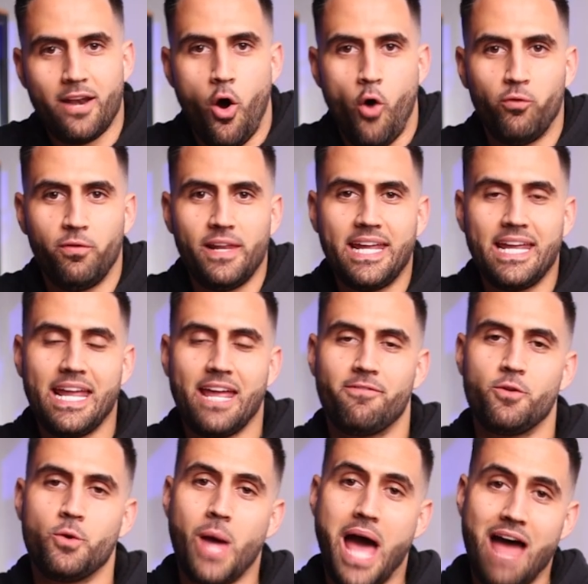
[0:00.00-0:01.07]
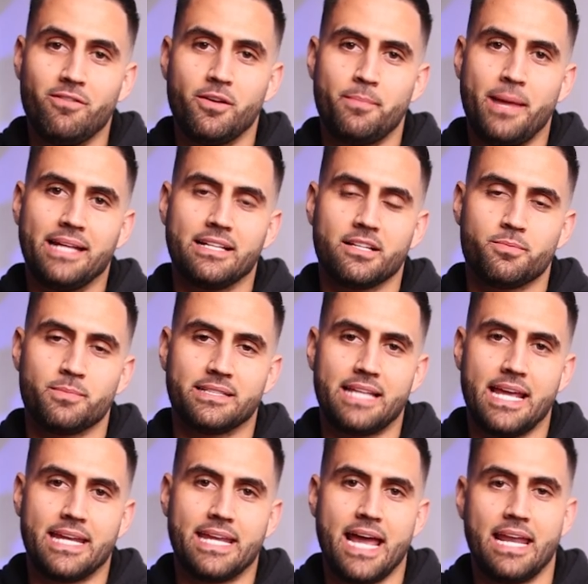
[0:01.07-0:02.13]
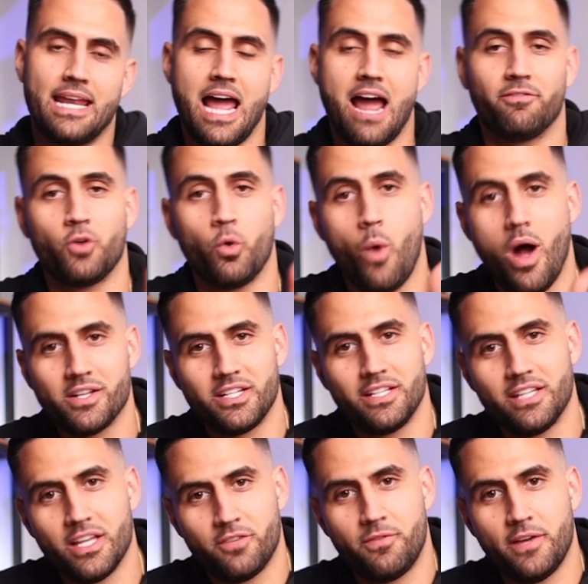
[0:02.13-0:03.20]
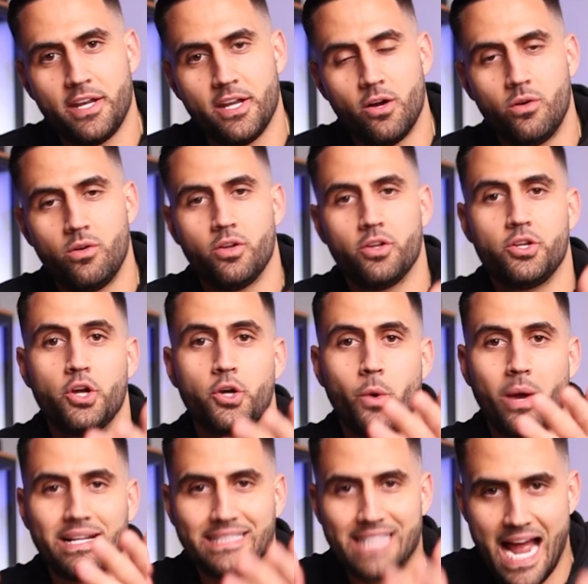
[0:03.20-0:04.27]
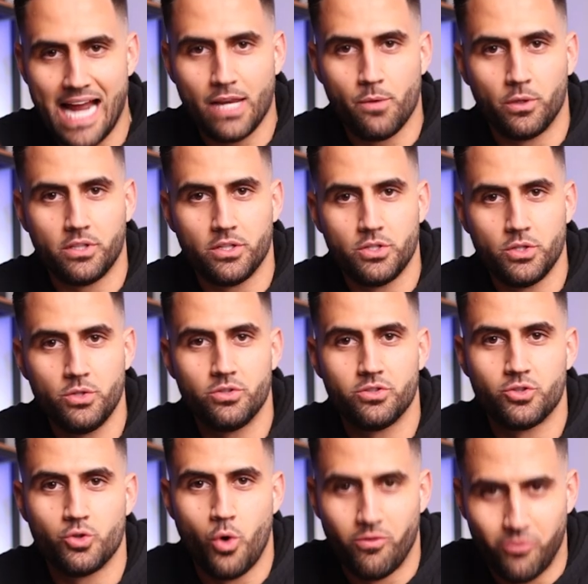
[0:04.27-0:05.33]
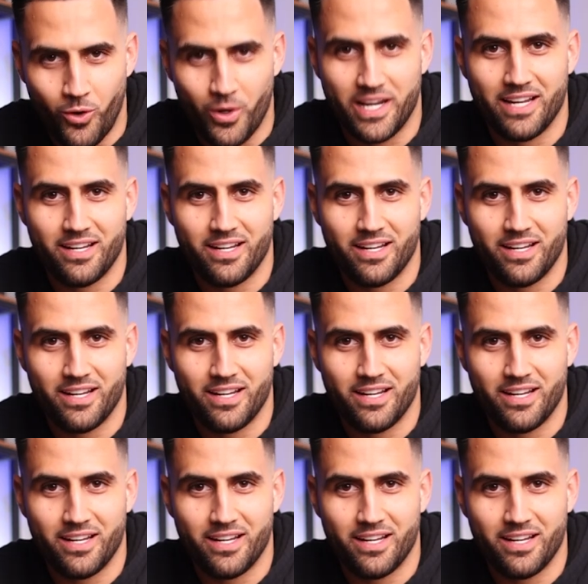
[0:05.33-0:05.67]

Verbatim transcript: And hopefully, if you haven't made this mistake yet, after watching this video, you'll know exactly what to do to avoid